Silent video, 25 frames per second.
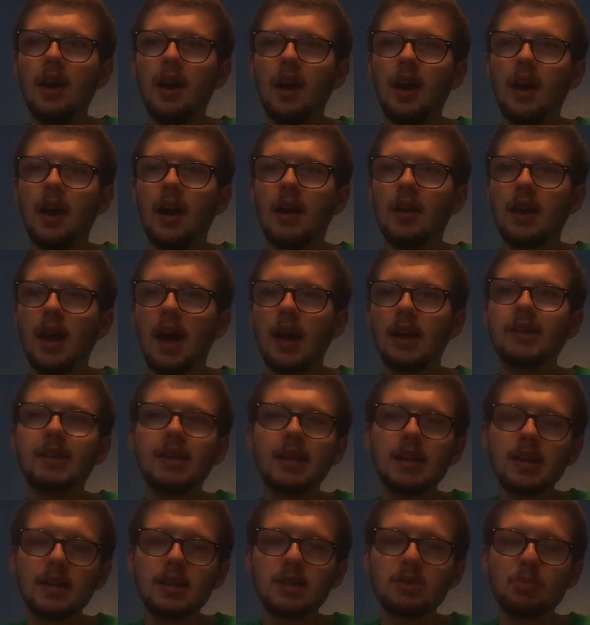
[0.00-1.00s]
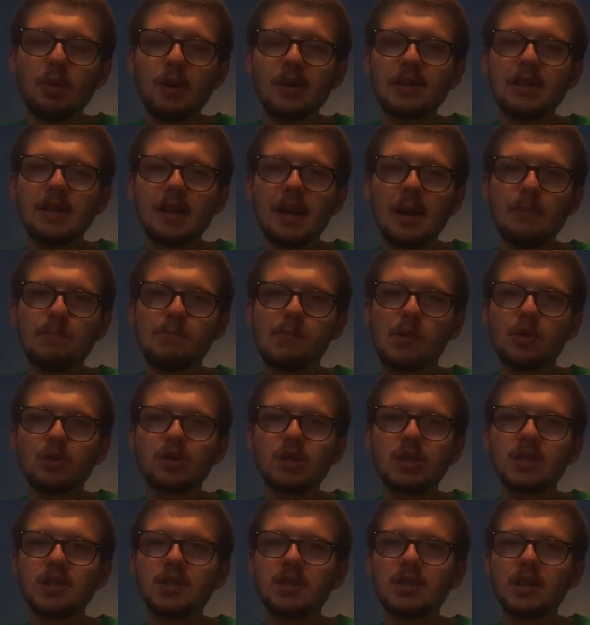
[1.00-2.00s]
And I didn't expect to get
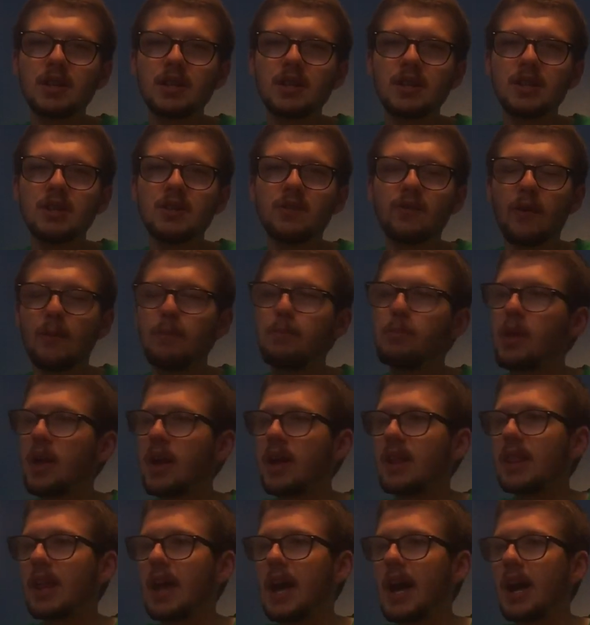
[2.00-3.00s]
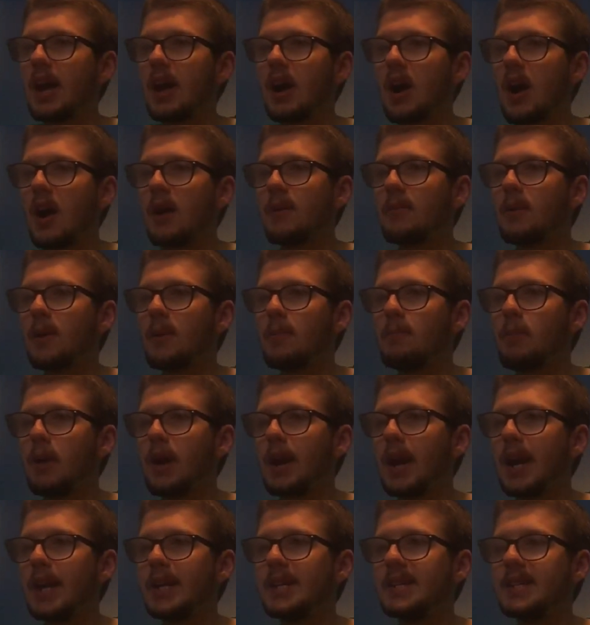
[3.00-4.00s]
motion sickness from playing the Isle of Armor,
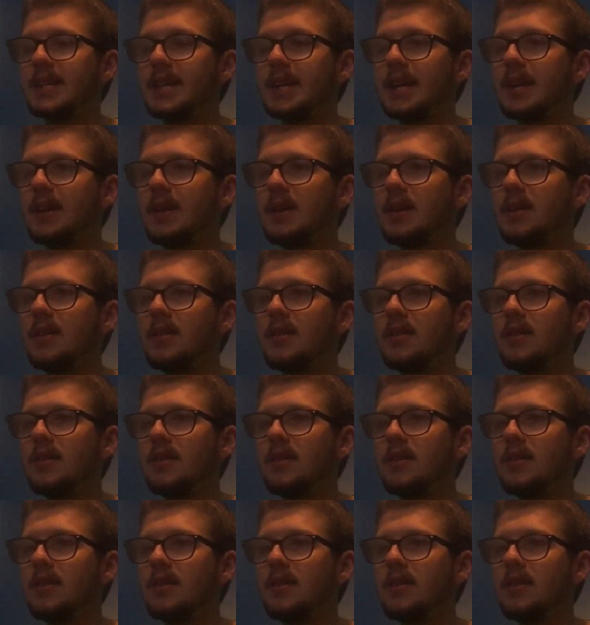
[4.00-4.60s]
but I did.